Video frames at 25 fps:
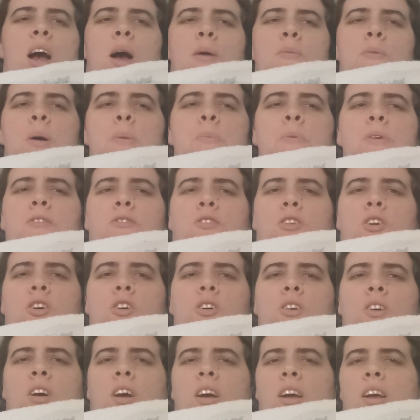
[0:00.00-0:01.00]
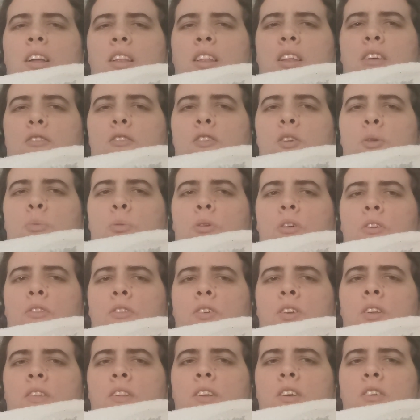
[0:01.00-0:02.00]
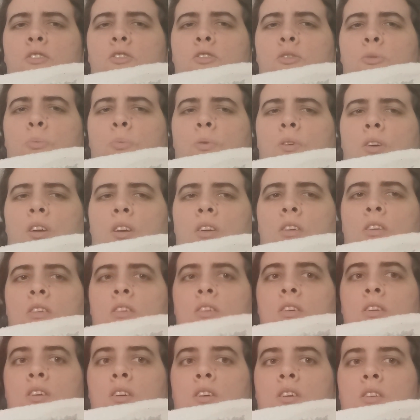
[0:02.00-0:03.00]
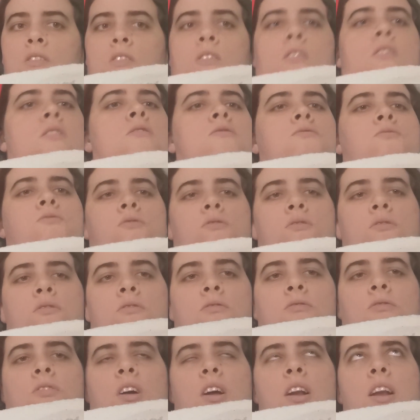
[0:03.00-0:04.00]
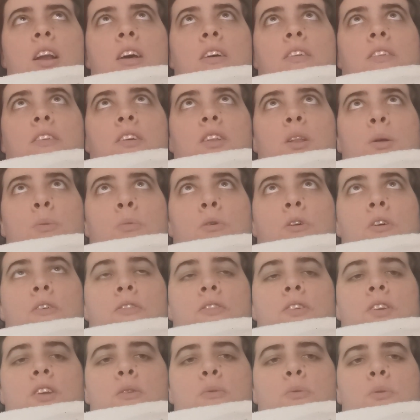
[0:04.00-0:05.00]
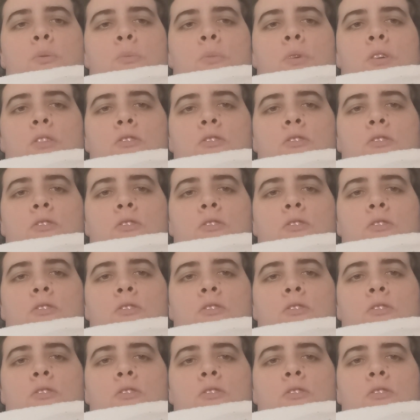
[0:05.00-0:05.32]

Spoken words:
I might be wrong, and there is a boyfriend in this, but right now the little boyfriend that's been